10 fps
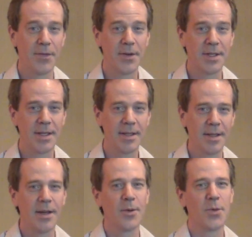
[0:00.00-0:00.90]

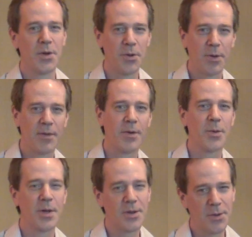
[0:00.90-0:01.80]
Versus 1, 2, 3,
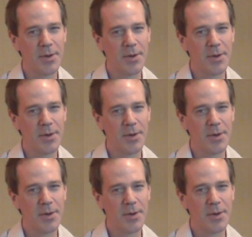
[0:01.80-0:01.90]
4, 1, 2,